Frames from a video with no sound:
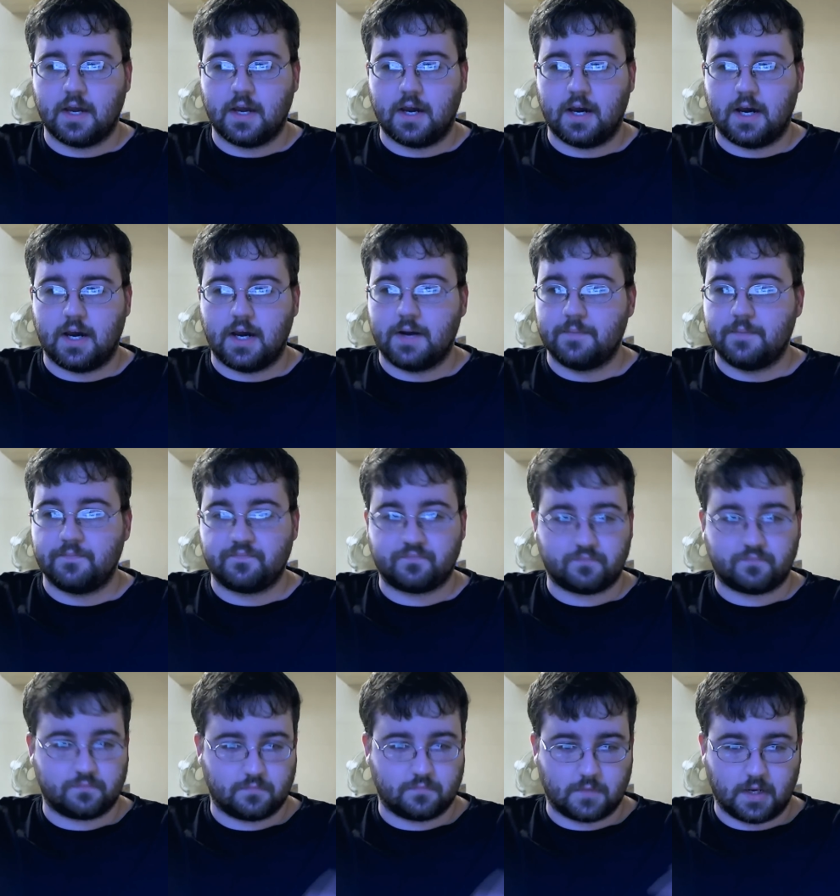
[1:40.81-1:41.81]
I
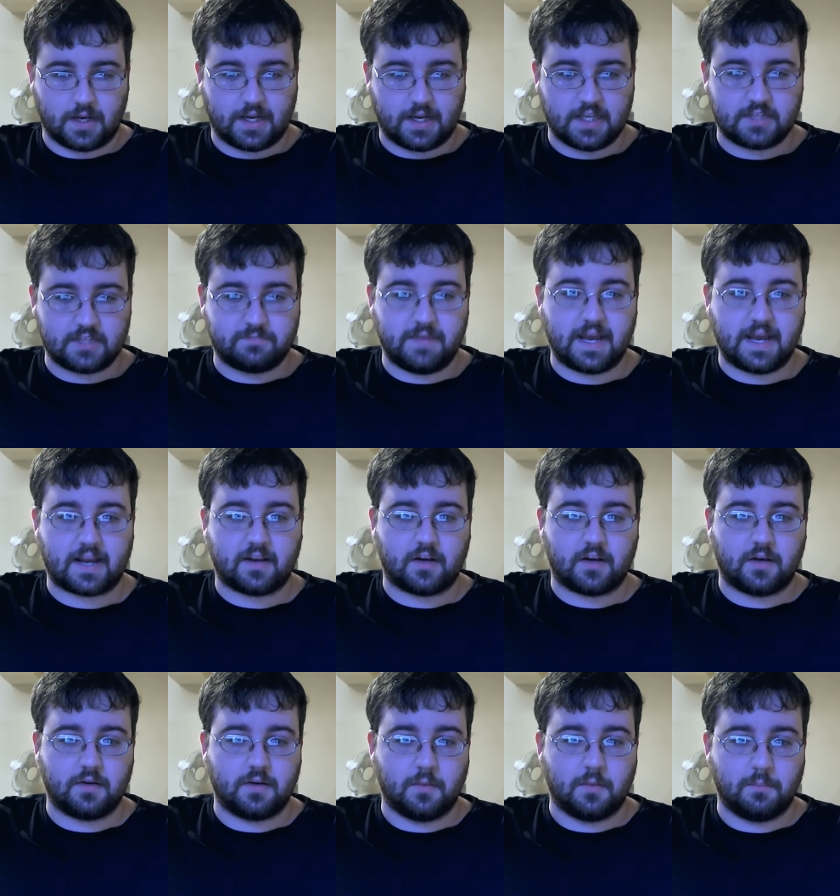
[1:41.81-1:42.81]
guess back
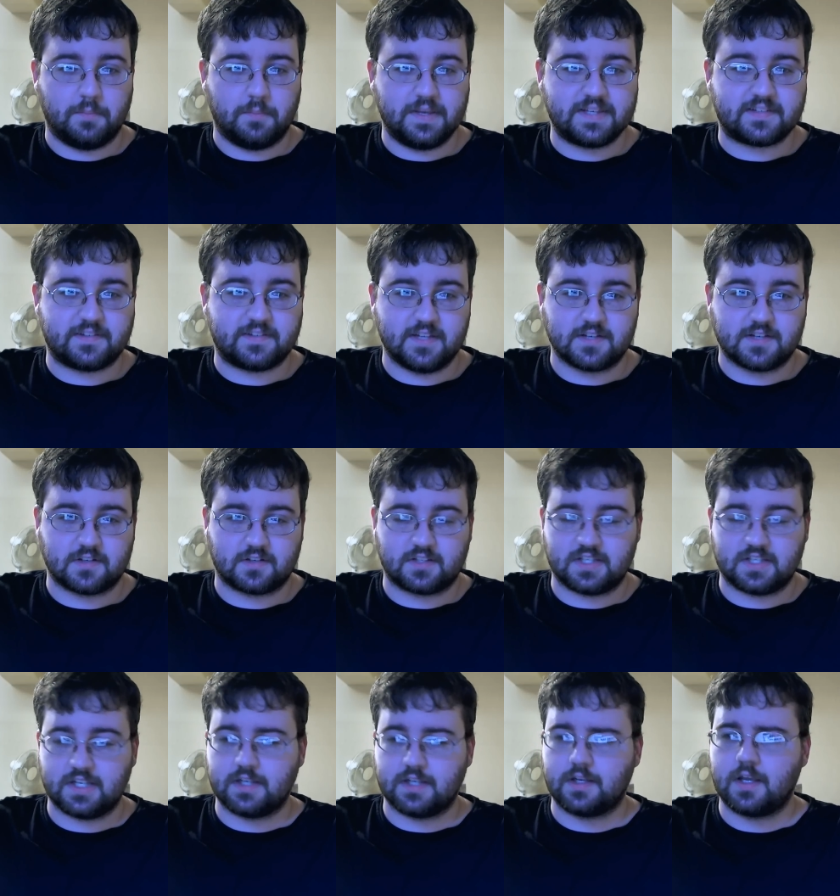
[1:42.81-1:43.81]
in the Mist Ninja
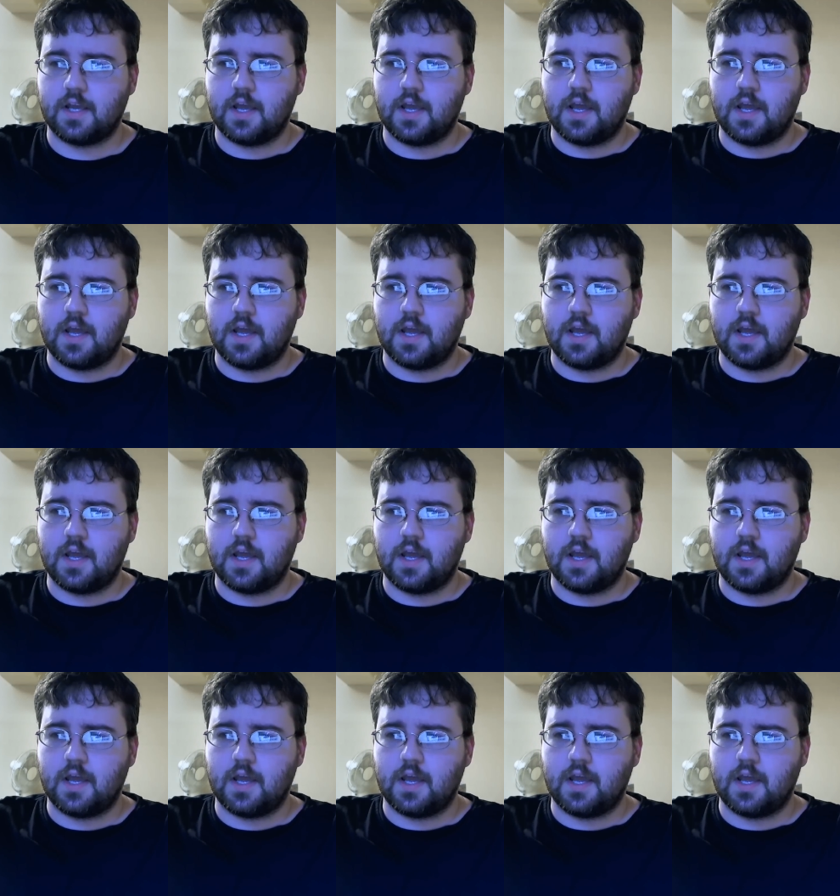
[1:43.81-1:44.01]
shit.